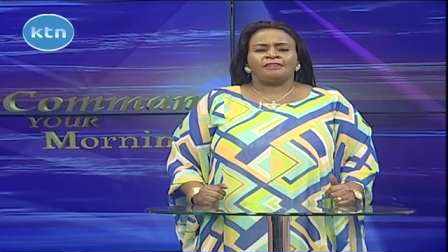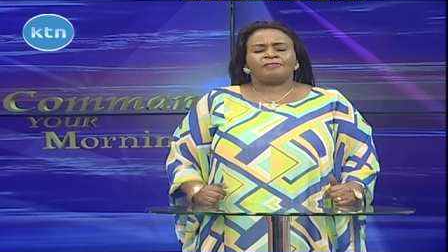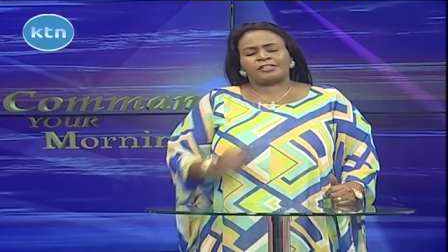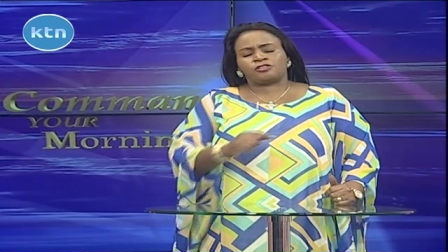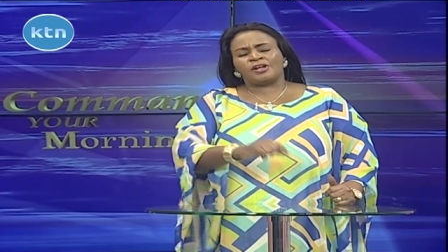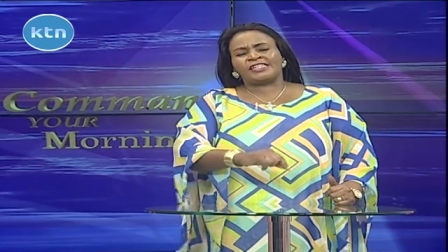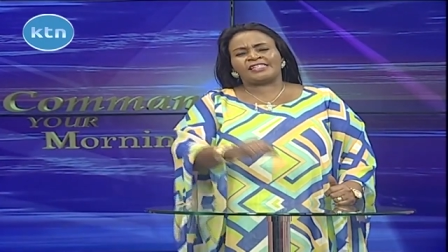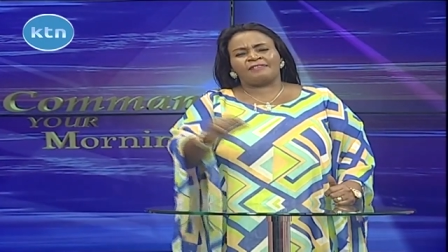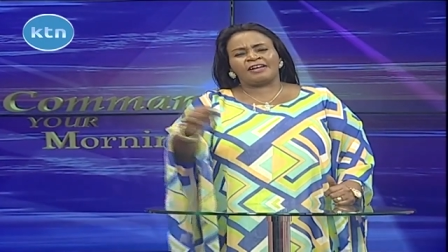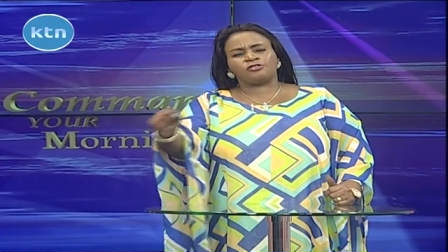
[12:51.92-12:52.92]
verse
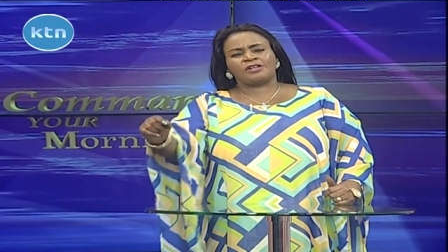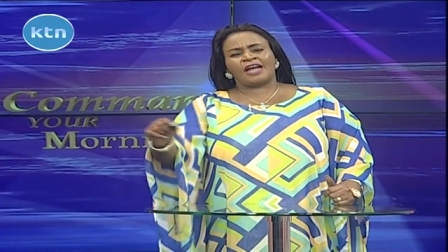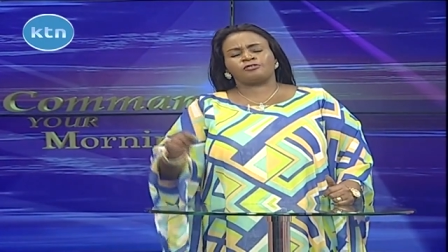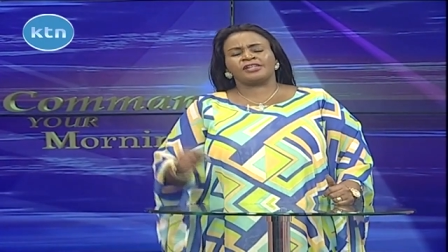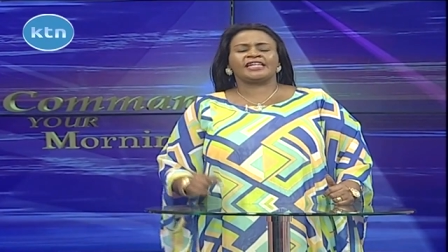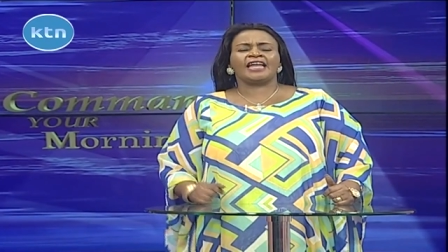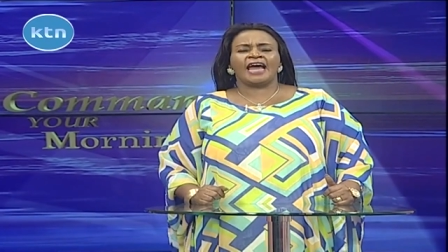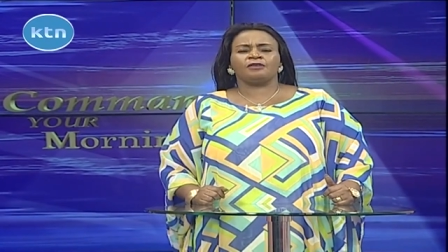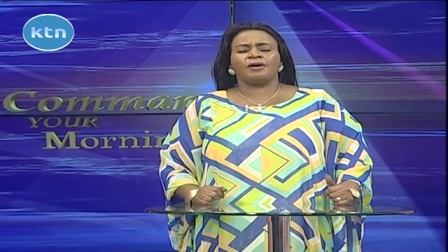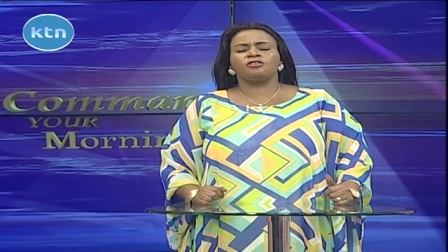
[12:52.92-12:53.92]
27 to
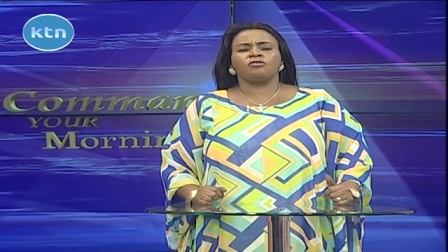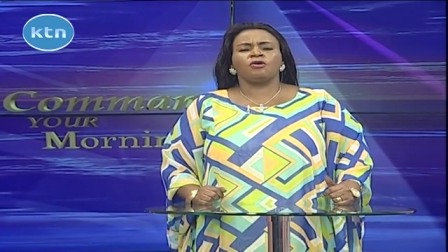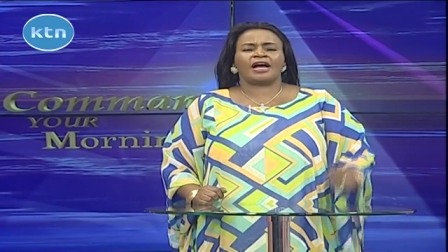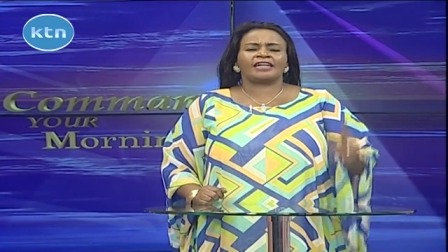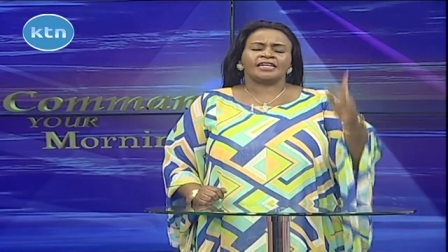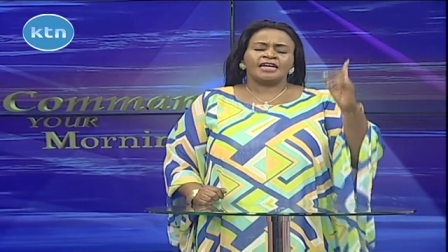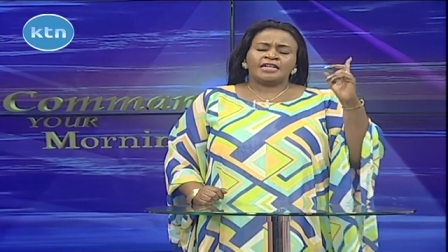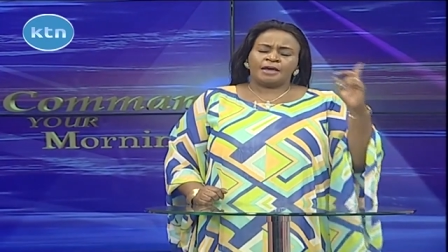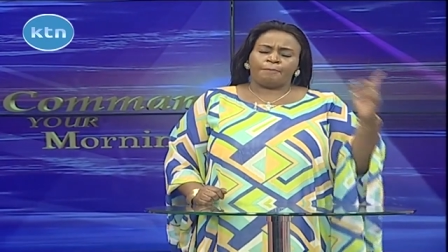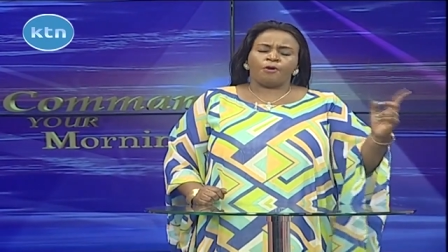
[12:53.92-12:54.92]
29, when you look at
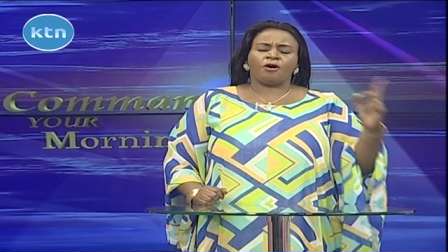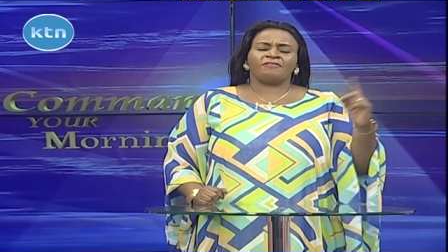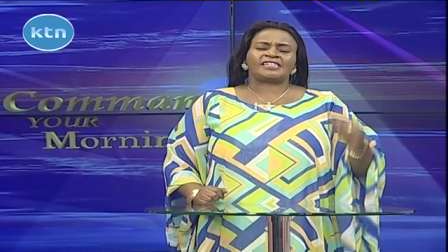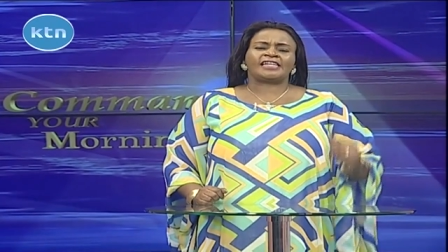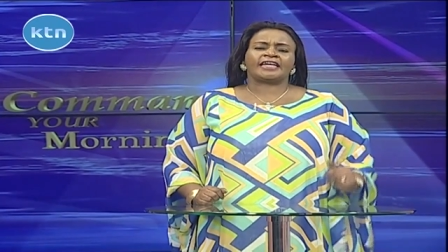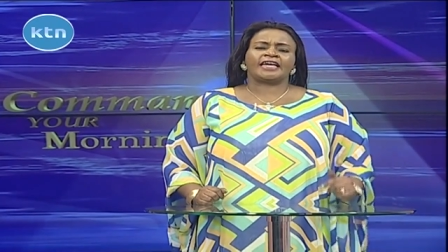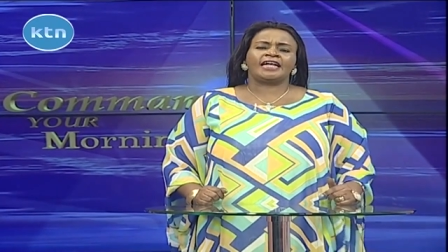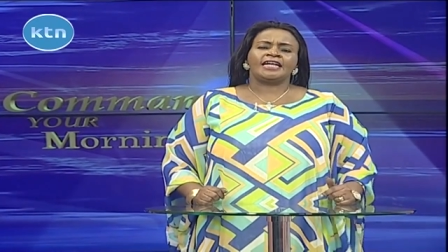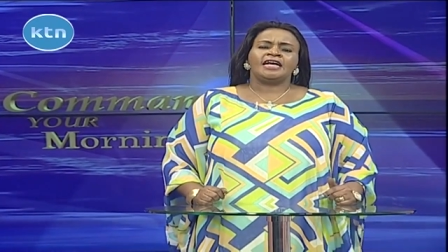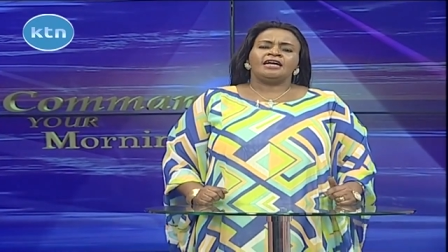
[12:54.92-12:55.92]
the book of
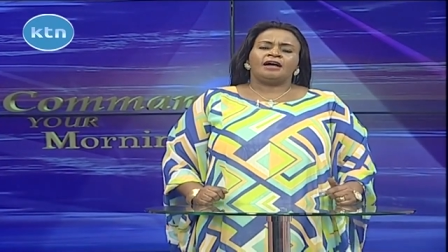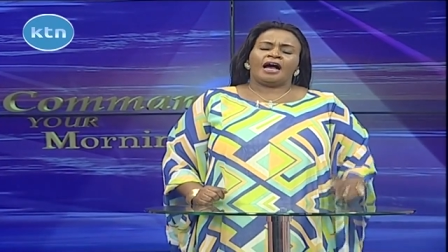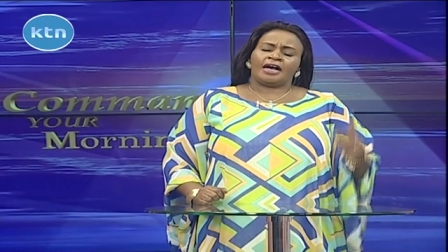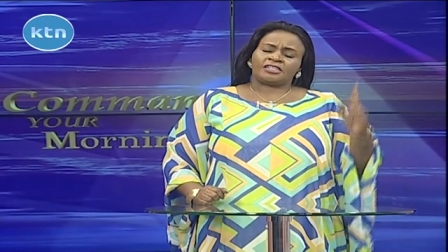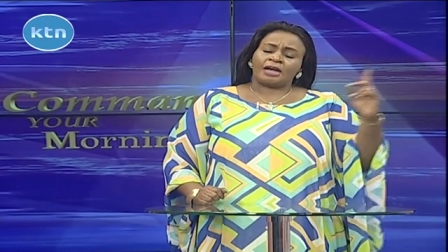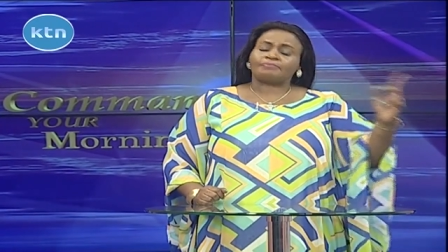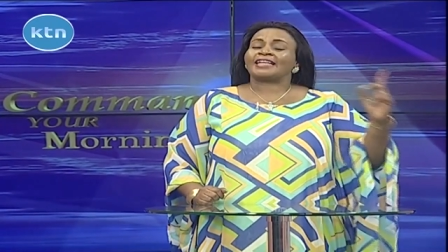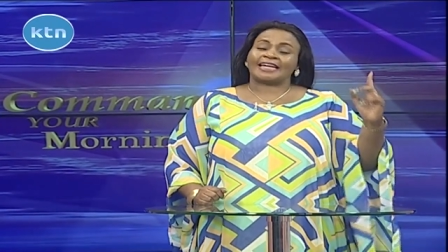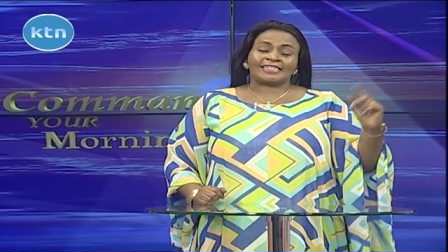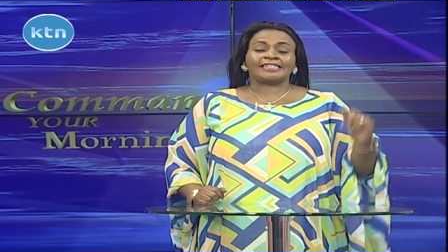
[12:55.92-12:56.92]
Ezekiel, uh,
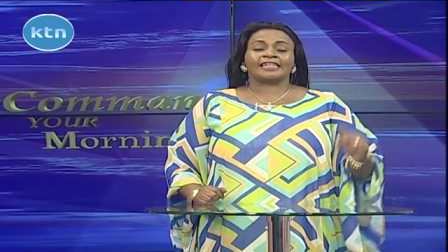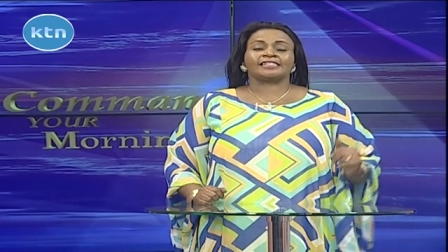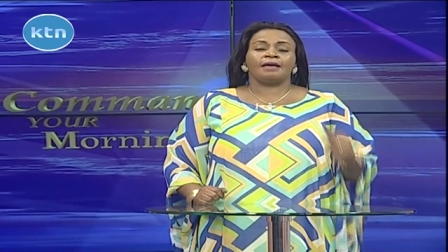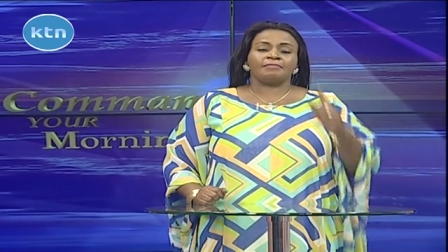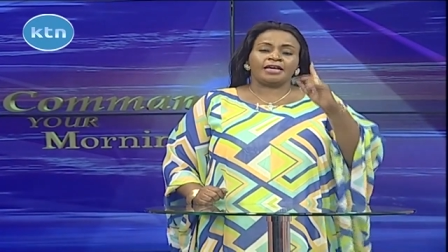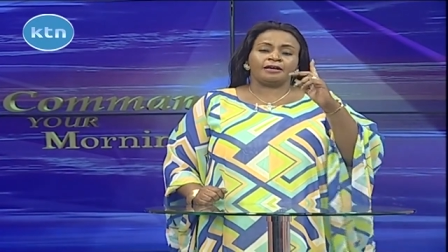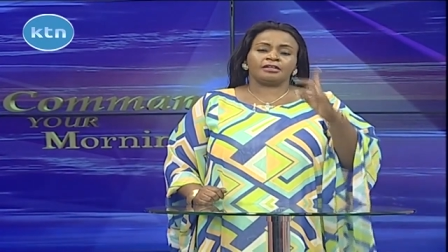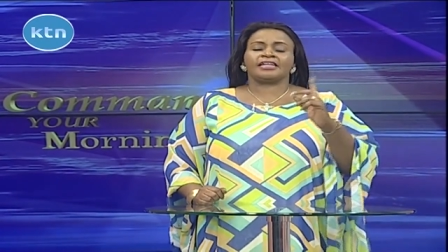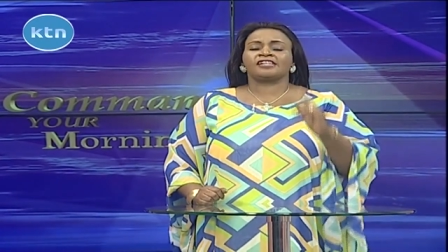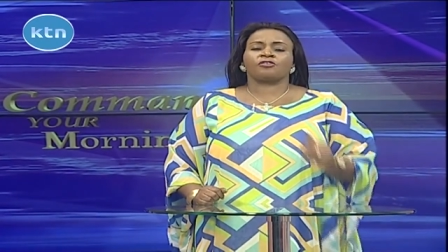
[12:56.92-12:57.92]
chapter 36, let me
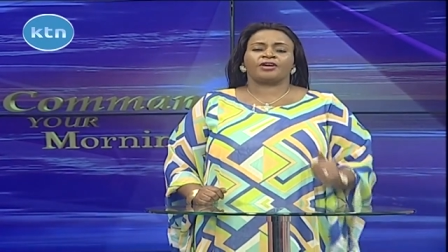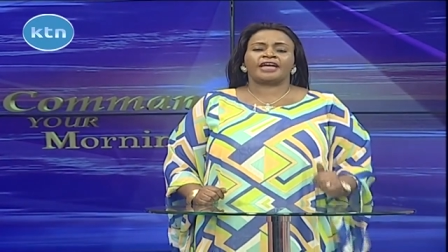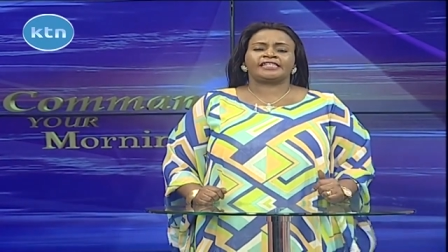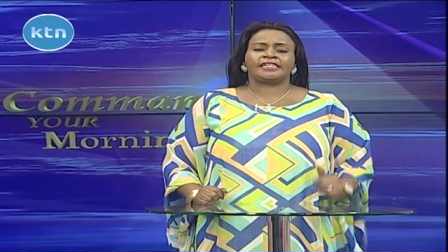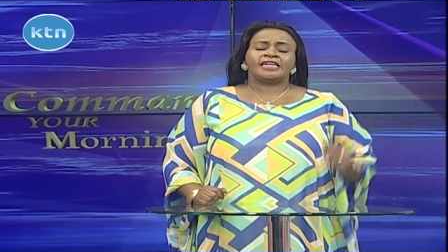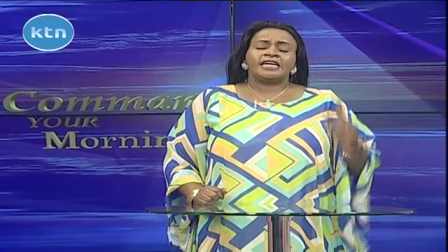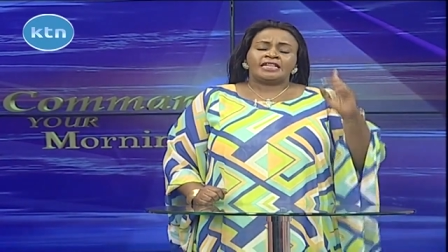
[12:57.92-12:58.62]
just correct it.